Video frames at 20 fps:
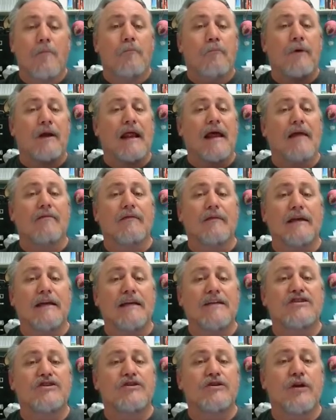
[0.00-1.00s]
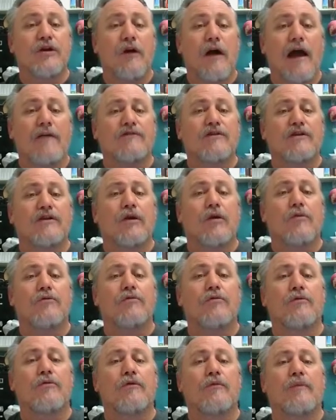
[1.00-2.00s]
But at least you don't have to go
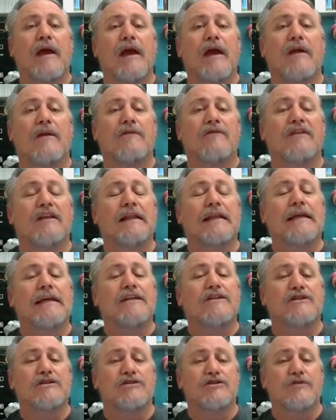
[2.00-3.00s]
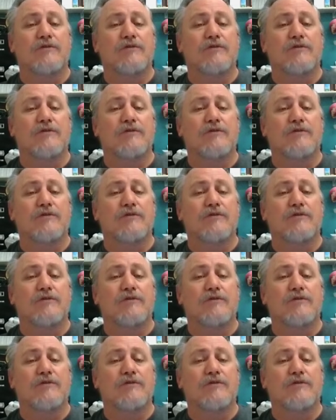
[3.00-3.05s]
through the pain of the legions.